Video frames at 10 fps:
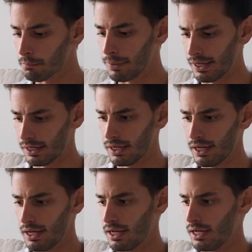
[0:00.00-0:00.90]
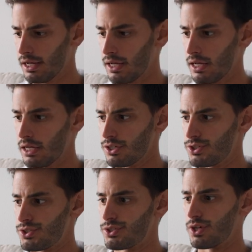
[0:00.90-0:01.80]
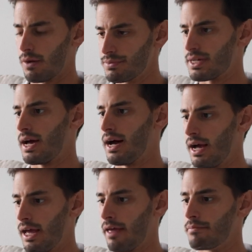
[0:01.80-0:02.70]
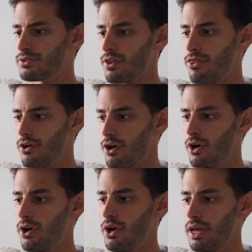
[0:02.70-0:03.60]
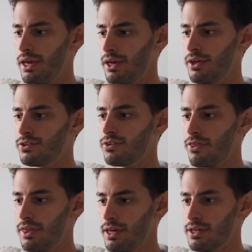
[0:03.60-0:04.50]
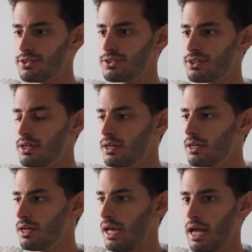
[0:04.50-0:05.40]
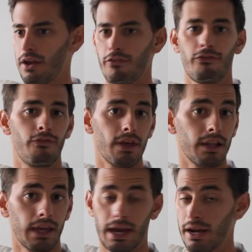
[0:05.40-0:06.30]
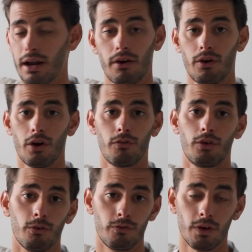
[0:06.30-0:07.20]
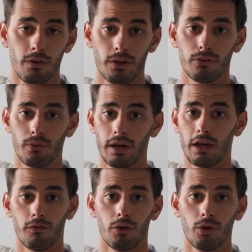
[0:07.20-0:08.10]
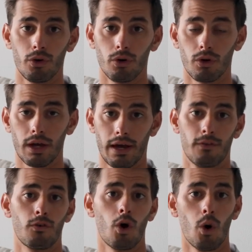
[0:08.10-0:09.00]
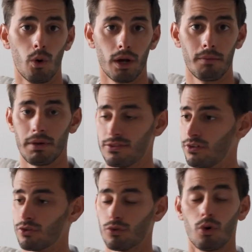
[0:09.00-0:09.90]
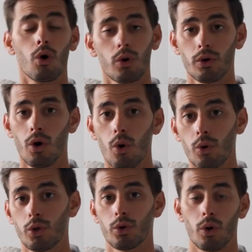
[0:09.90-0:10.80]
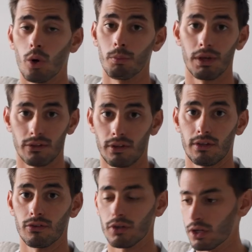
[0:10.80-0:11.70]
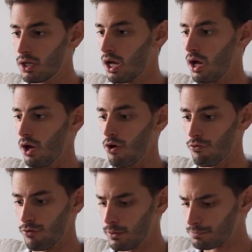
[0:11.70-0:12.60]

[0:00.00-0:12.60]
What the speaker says: But sometimes there is this kind of feeling, and I don't know if you feel this way, if you kind of co-own a business or own your own business, of